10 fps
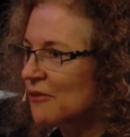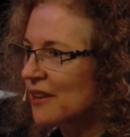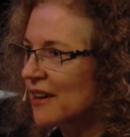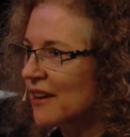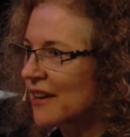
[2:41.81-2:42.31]
We're
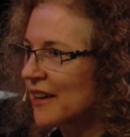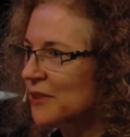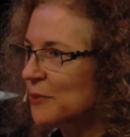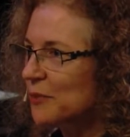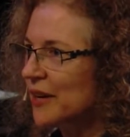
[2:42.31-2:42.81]
not
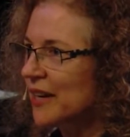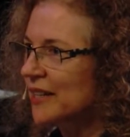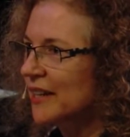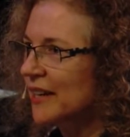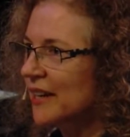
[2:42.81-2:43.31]
at the
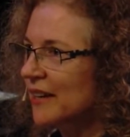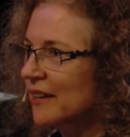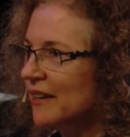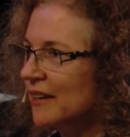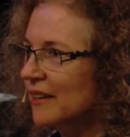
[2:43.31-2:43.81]
brain yet.
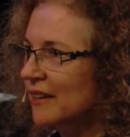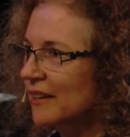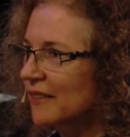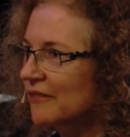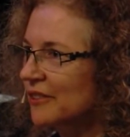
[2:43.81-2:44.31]

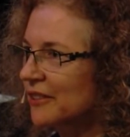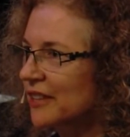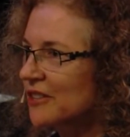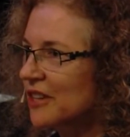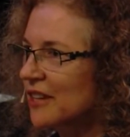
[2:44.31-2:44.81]
You feel any
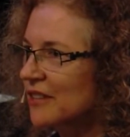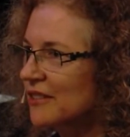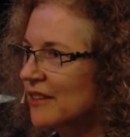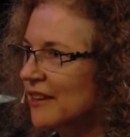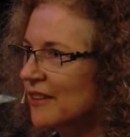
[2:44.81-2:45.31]
change
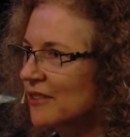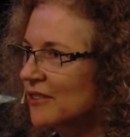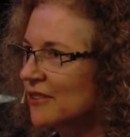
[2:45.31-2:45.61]
now?